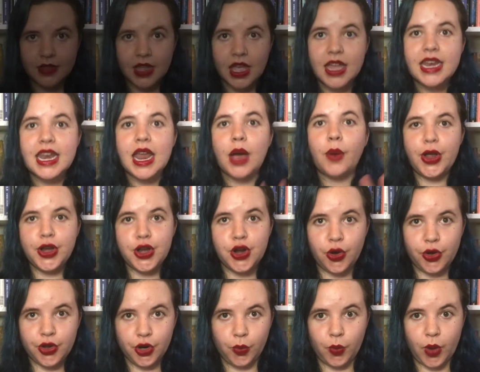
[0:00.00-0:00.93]
Now, I
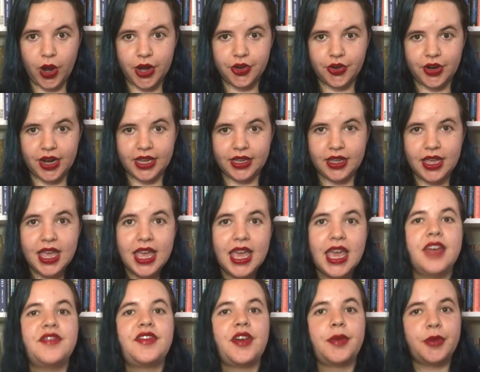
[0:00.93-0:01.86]
know you're wondering,
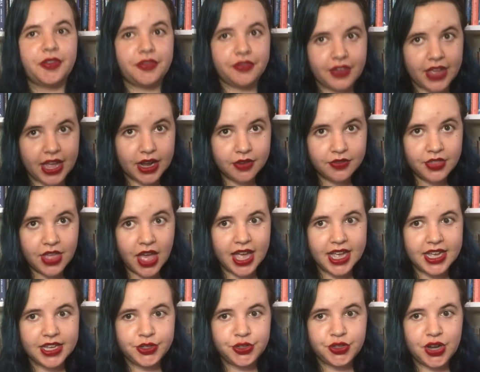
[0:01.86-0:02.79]
if I'm a fan of the
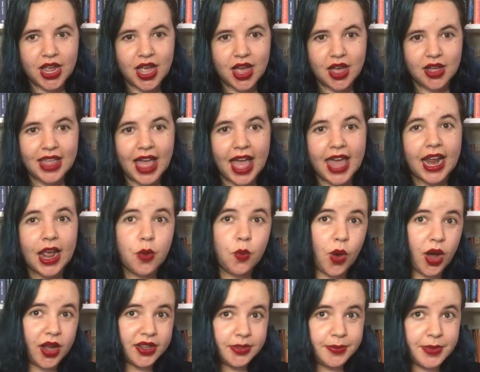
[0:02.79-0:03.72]
ISJL and I
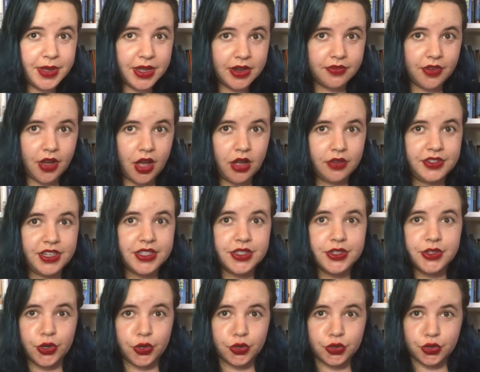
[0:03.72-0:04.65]
want to be involved in
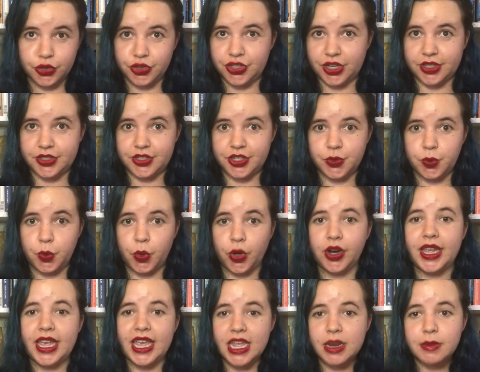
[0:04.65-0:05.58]
social justice
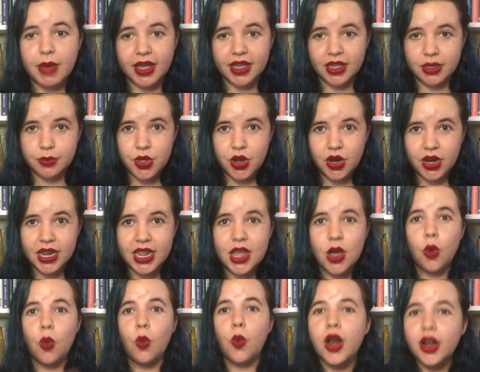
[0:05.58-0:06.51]
work in my
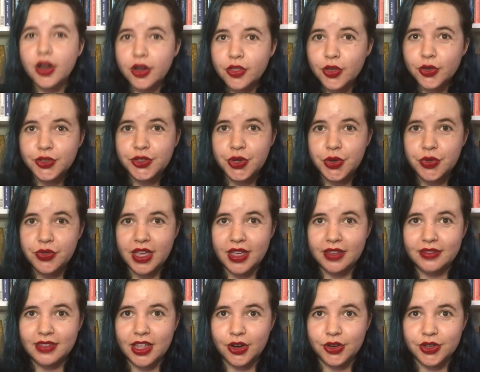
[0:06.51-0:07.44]
community, where do those two
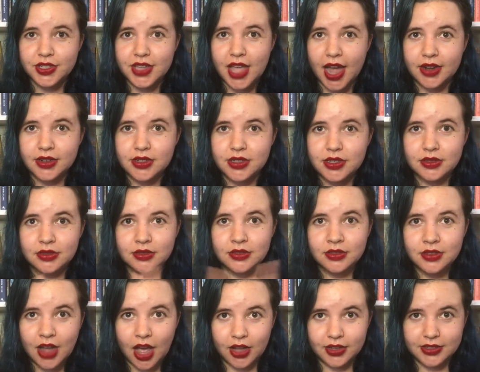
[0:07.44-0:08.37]
things intersect?
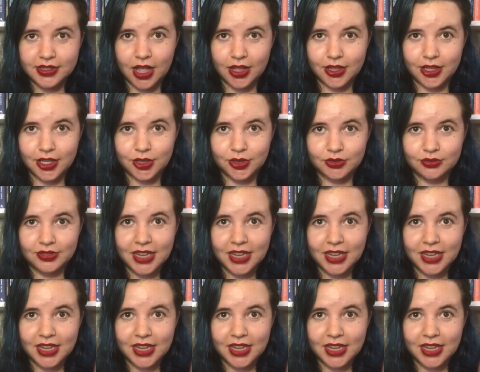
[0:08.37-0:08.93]
I'll tell you.